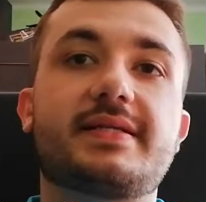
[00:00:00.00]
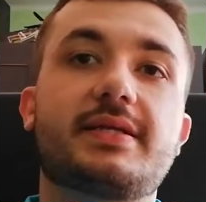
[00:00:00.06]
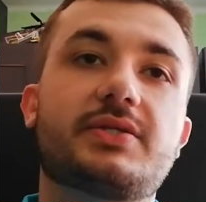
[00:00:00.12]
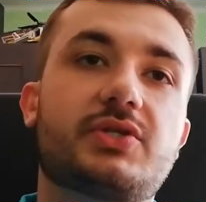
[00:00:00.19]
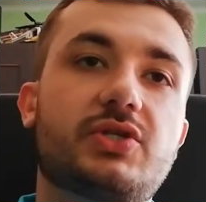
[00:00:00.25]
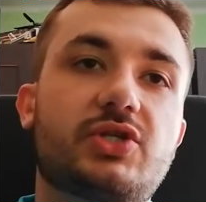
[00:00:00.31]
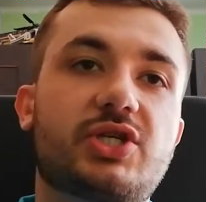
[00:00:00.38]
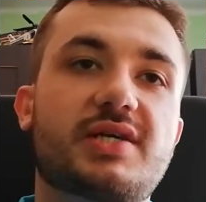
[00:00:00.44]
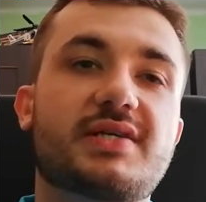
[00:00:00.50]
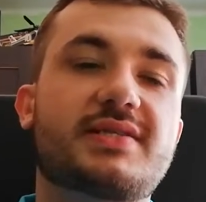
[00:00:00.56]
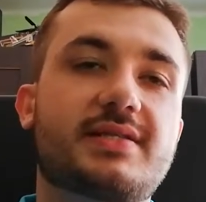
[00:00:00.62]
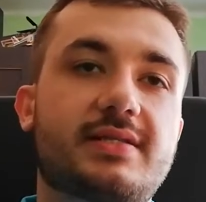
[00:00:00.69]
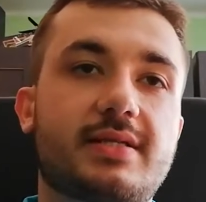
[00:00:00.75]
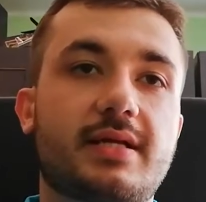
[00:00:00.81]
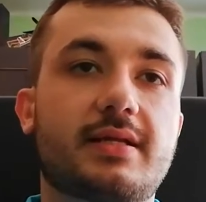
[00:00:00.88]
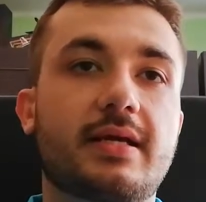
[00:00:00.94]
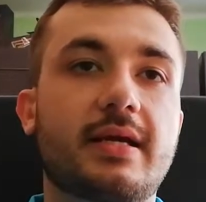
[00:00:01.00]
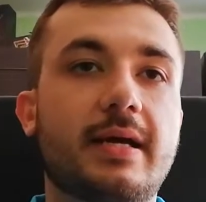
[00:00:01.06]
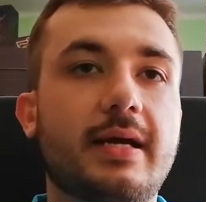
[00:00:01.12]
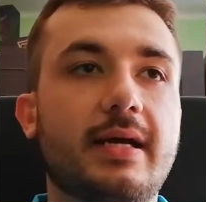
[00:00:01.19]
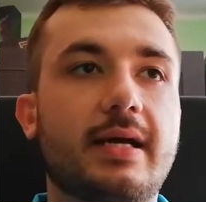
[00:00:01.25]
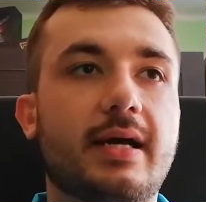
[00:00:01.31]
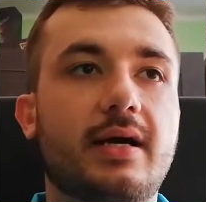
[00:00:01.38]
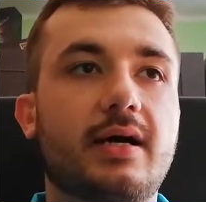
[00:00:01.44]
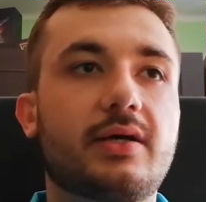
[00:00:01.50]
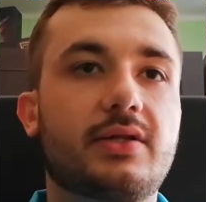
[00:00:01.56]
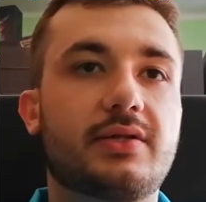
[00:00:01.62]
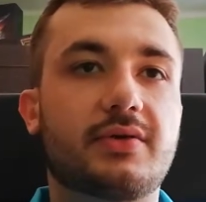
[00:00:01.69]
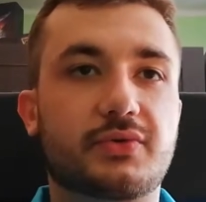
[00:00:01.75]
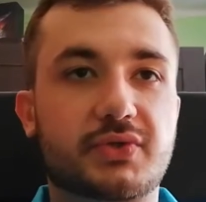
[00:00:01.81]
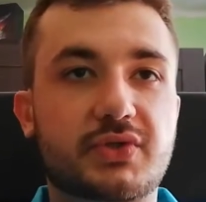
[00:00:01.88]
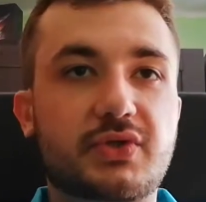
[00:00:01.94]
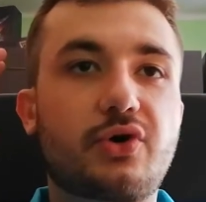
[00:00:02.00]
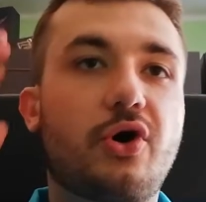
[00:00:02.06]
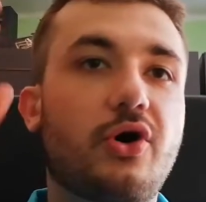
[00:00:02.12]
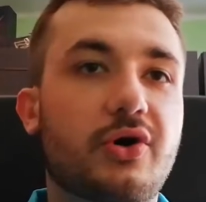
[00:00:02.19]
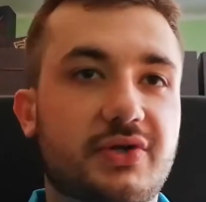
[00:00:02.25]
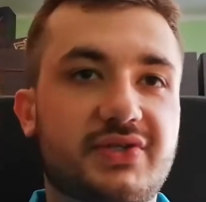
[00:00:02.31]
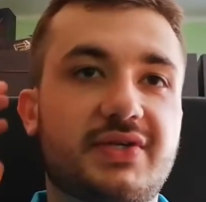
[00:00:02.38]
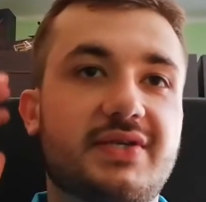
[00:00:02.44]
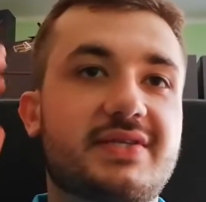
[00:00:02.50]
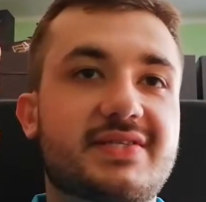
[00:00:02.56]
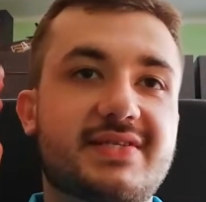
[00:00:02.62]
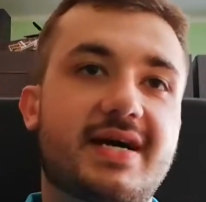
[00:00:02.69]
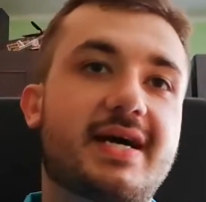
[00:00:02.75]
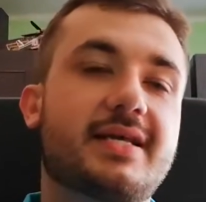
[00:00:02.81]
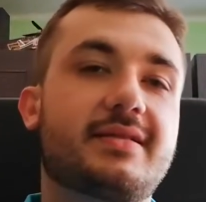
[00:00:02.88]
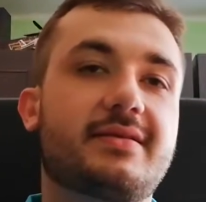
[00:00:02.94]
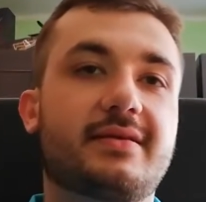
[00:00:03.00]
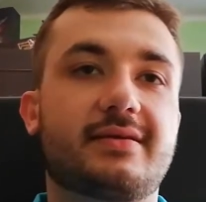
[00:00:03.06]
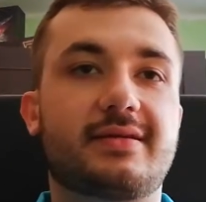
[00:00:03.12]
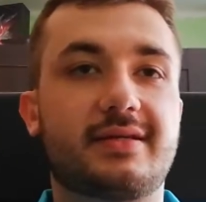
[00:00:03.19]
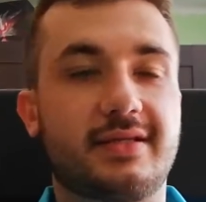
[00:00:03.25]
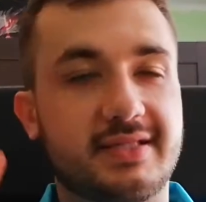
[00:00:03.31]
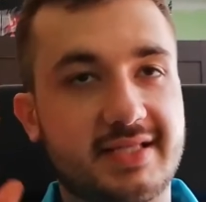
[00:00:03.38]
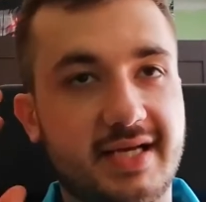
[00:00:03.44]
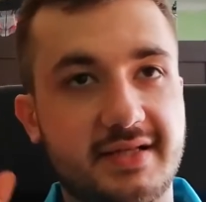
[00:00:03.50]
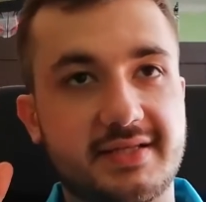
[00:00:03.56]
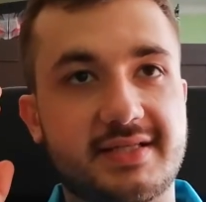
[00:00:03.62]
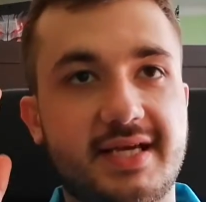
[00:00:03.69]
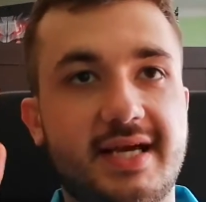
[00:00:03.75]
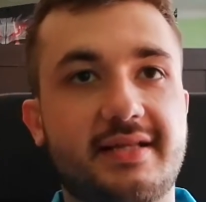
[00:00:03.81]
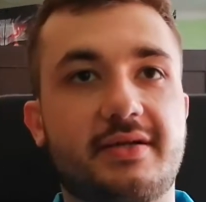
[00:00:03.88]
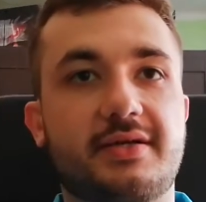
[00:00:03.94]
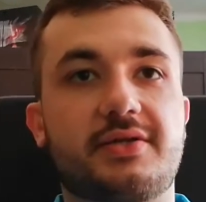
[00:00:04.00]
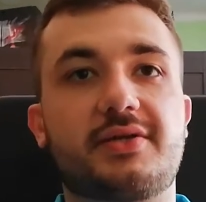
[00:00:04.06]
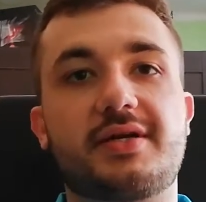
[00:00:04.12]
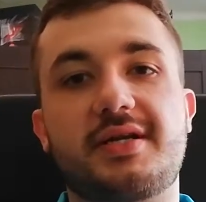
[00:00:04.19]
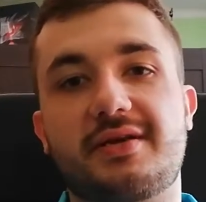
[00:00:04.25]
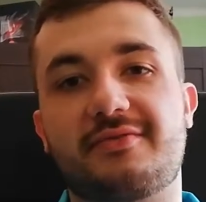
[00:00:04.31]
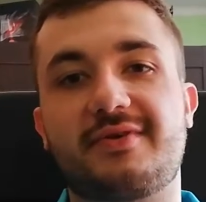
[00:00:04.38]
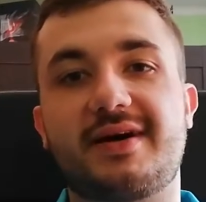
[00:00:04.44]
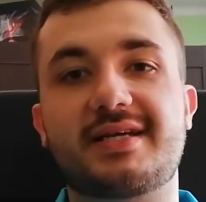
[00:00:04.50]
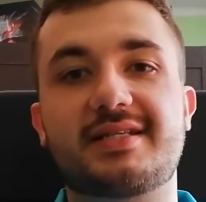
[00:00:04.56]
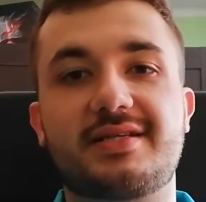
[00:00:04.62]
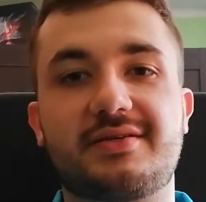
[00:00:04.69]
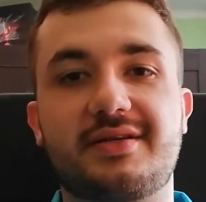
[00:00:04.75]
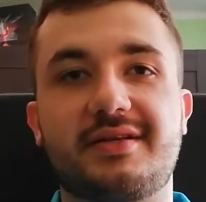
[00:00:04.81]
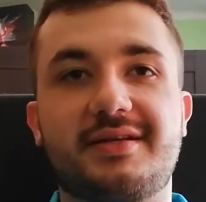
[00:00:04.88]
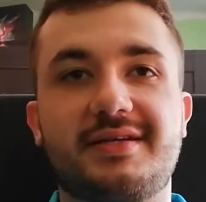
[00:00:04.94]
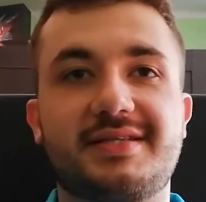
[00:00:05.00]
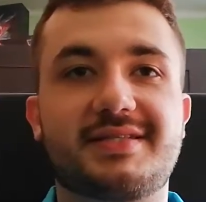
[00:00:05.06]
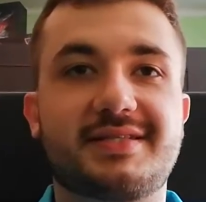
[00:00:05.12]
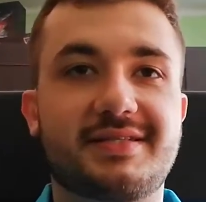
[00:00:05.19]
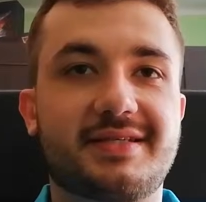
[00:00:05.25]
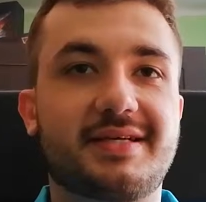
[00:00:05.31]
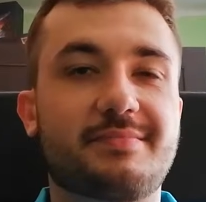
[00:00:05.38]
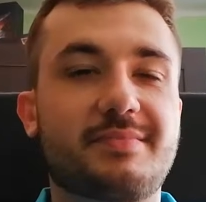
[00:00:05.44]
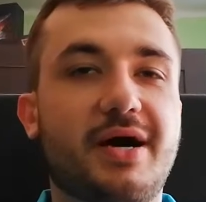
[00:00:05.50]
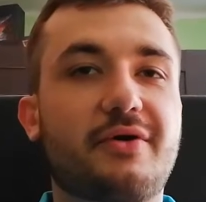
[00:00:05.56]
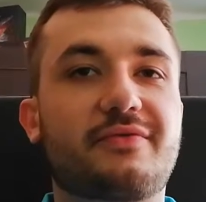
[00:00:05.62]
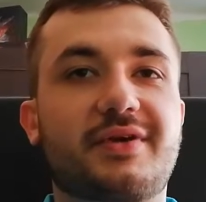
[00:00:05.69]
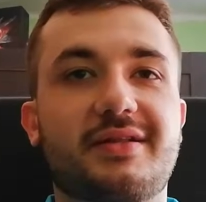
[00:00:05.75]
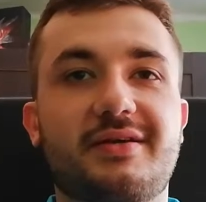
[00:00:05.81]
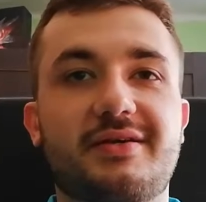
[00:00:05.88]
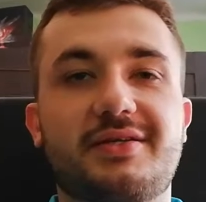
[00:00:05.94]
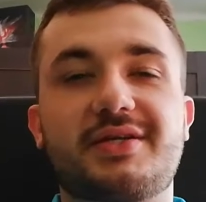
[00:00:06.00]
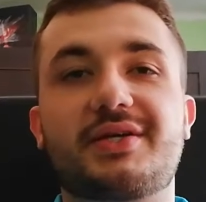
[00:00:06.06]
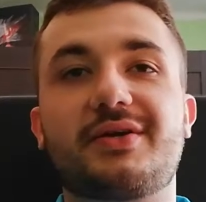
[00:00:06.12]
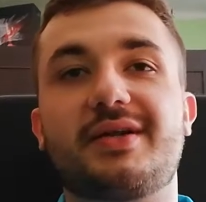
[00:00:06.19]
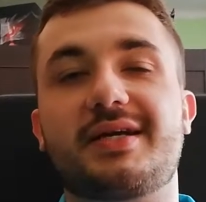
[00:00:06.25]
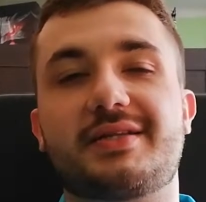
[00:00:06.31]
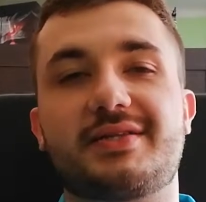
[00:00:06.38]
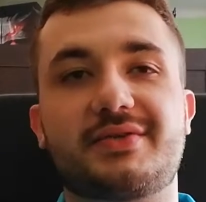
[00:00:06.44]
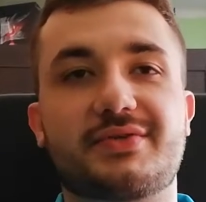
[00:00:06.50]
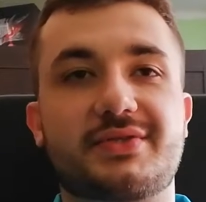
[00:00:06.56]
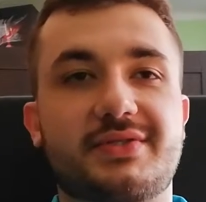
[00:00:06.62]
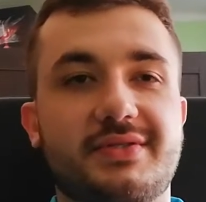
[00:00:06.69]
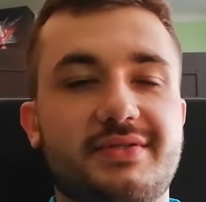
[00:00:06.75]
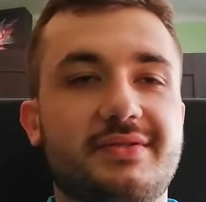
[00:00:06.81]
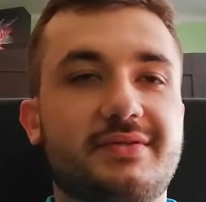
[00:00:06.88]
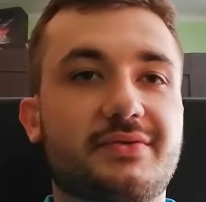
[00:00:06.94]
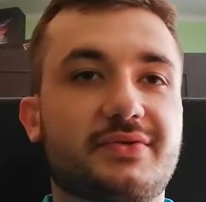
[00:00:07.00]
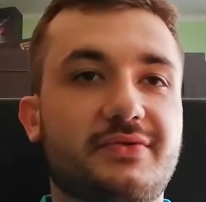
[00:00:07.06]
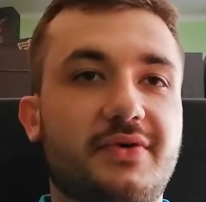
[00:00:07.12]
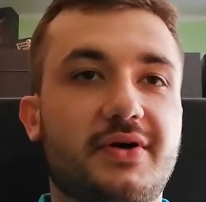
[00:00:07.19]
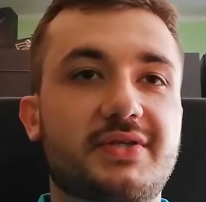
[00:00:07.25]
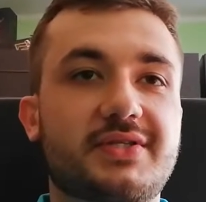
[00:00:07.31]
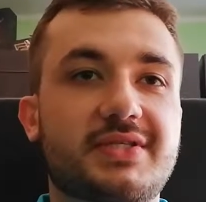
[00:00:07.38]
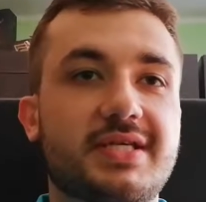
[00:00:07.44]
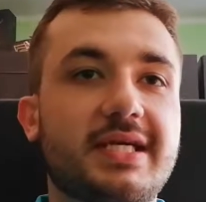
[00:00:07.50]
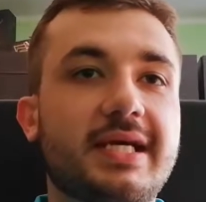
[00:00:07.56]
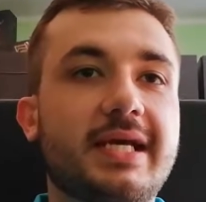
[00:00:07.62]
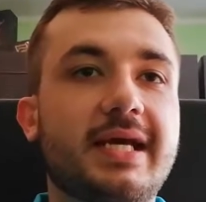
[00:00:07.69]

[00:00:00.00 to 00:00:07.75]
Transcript: that suggests that those cogs inside his head are turning faster than his mouth can articulate those thoughts.